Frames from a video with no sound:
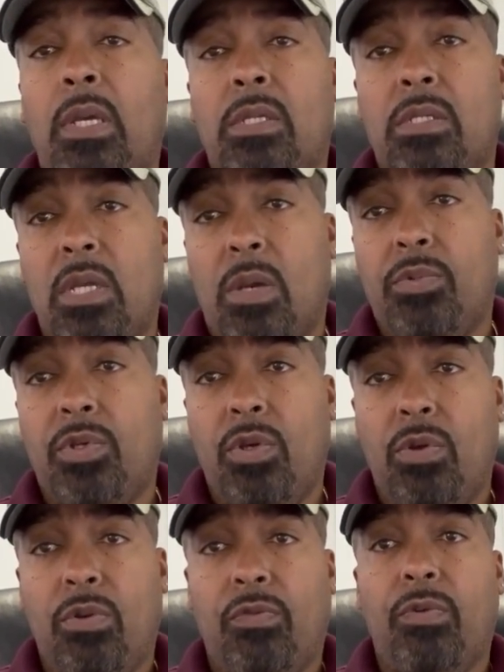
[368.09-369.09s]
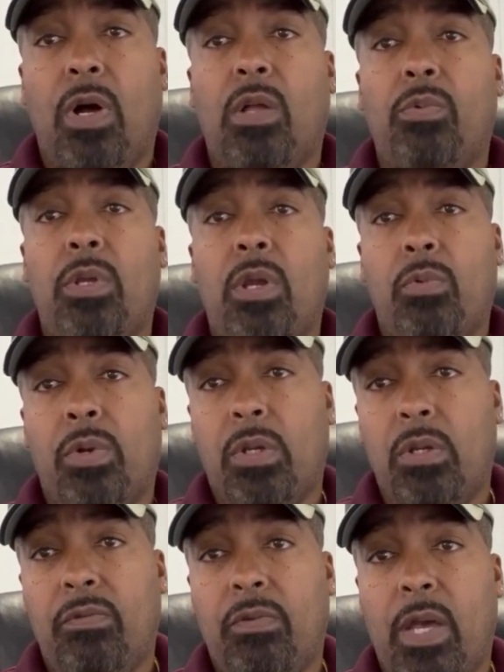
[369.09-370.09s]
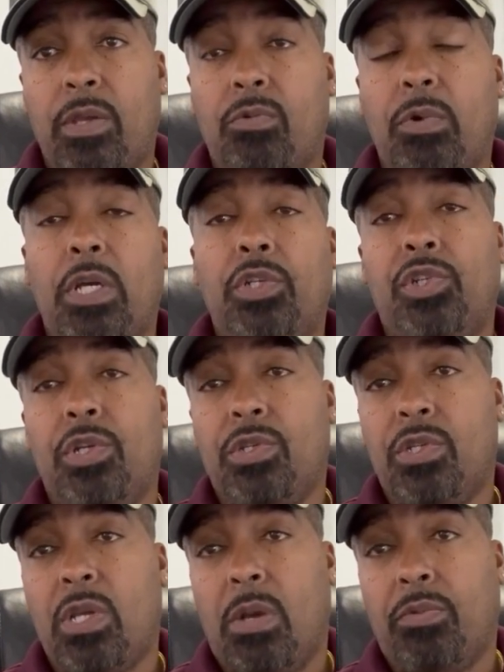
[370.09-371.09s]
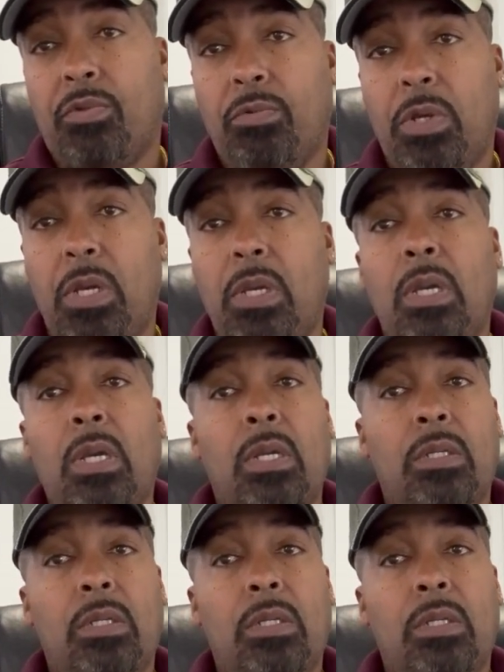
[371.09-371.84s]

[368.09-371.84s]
step 2, the following year with a good evaluation, step 3,